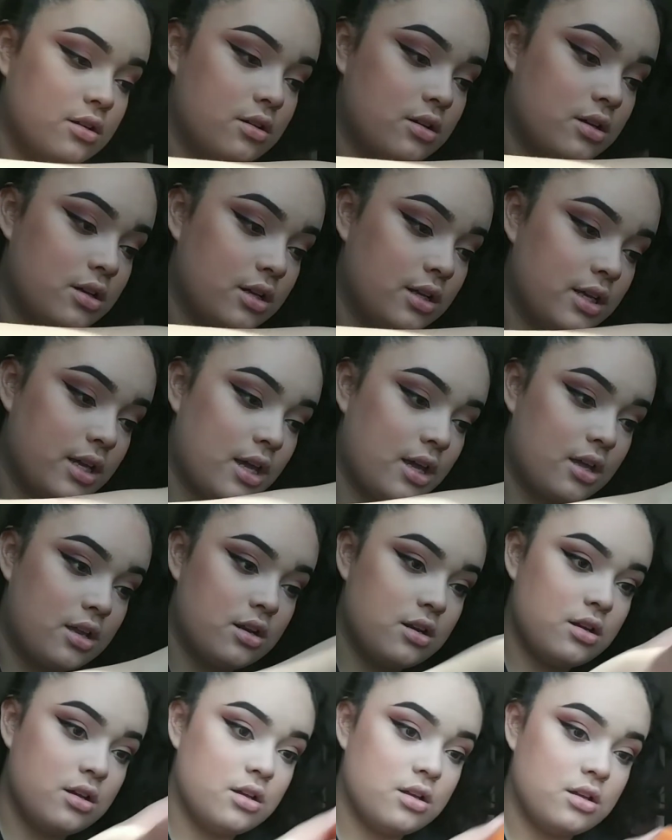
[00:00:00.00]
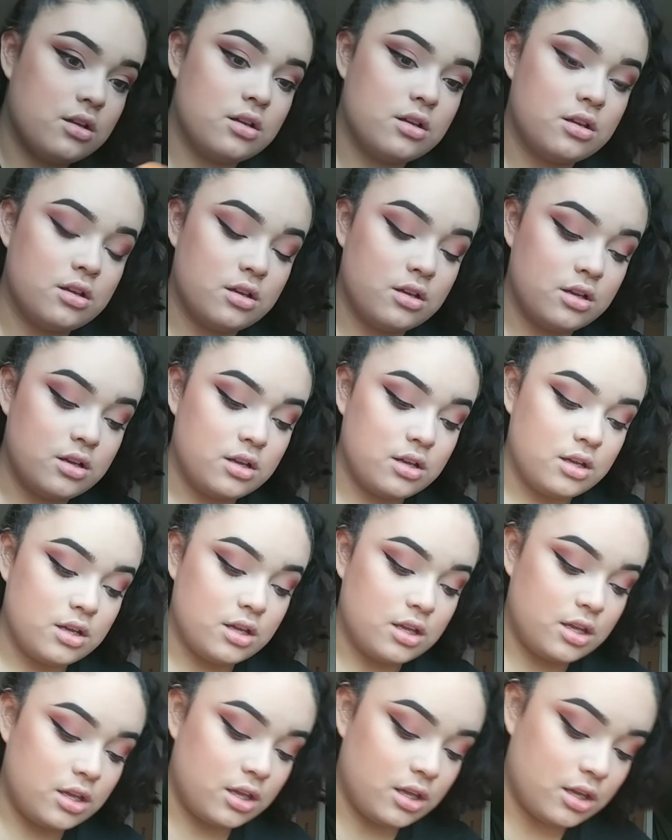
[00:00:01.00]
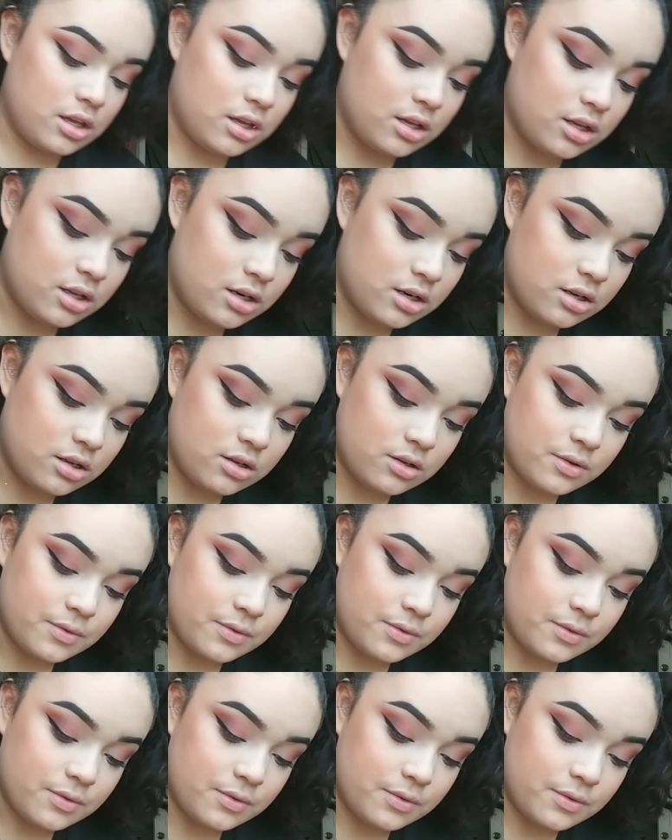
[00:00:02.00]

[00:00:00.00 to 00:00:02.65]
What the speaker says: again and